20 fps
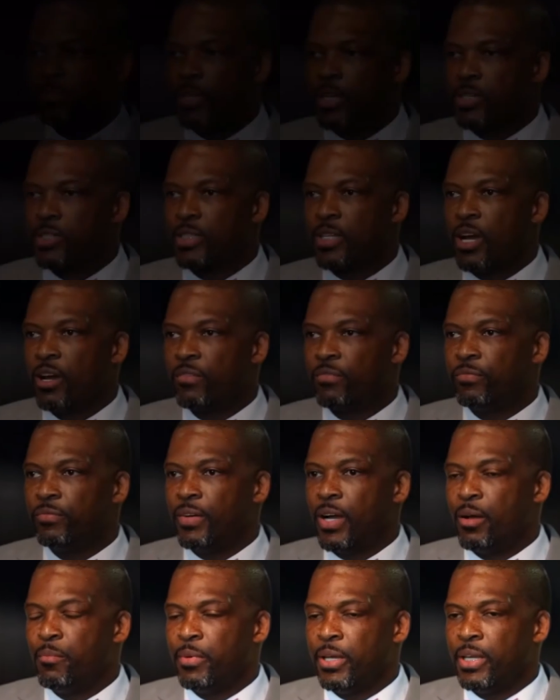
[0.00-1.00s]
It's tough.
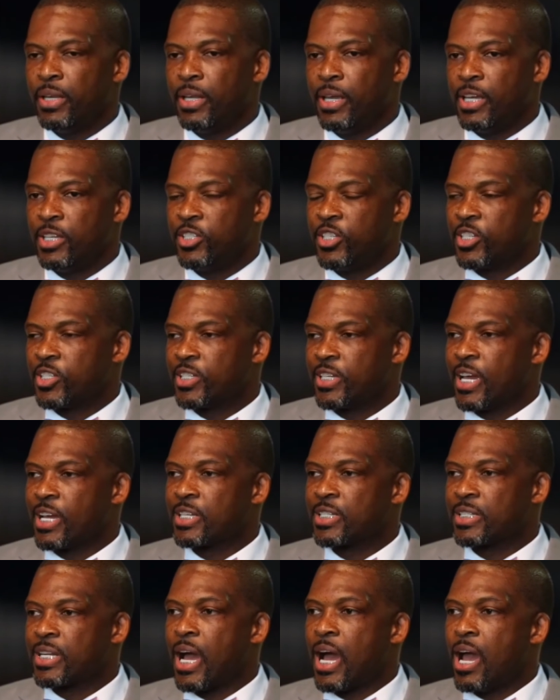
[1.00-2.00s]
I mean, it just
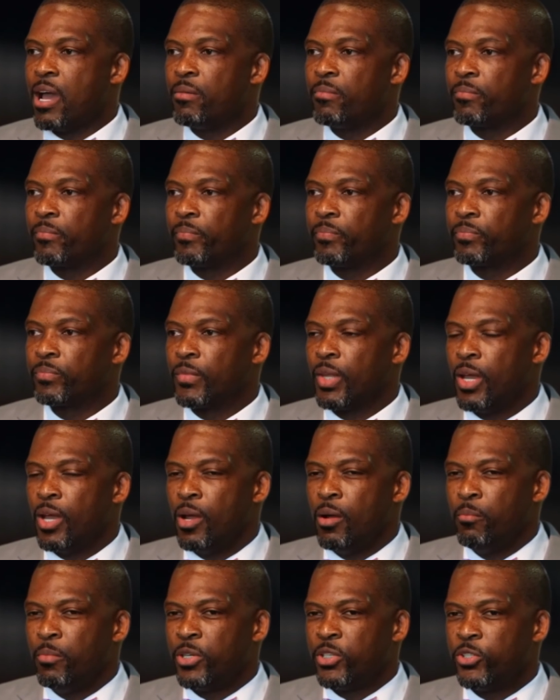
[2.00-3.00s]
takes time.
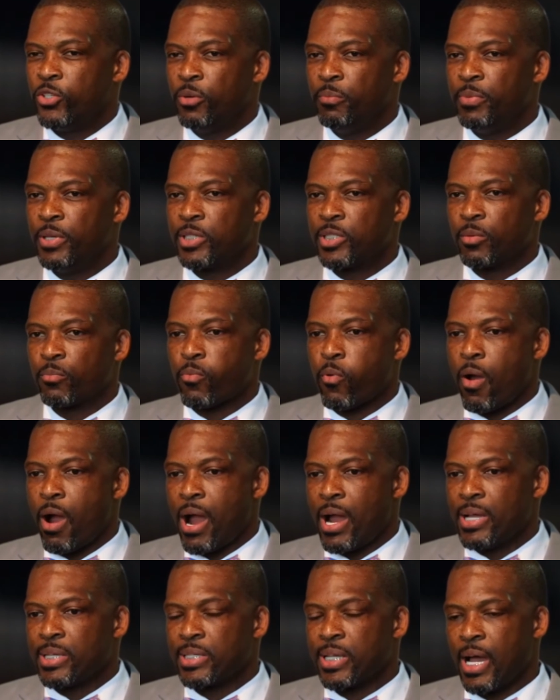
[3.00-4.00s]
But you'd be
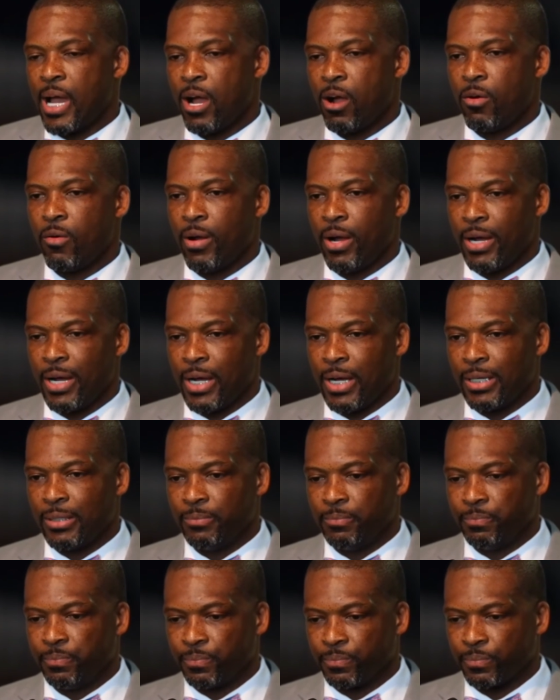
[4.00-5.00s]
surprised
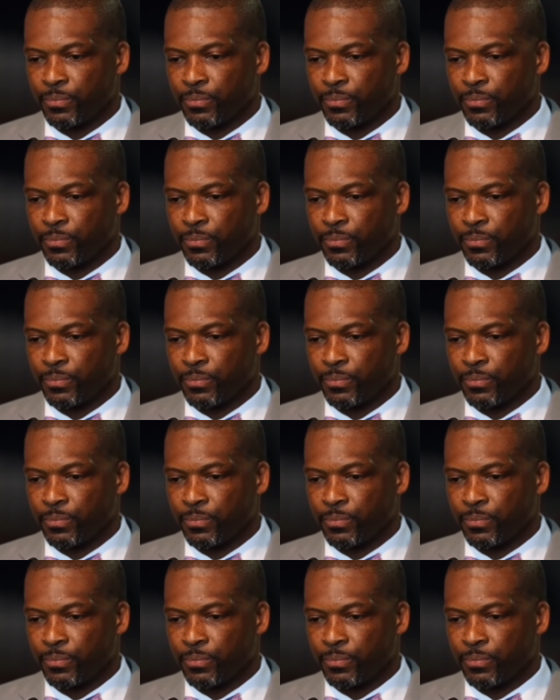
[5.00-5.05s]
how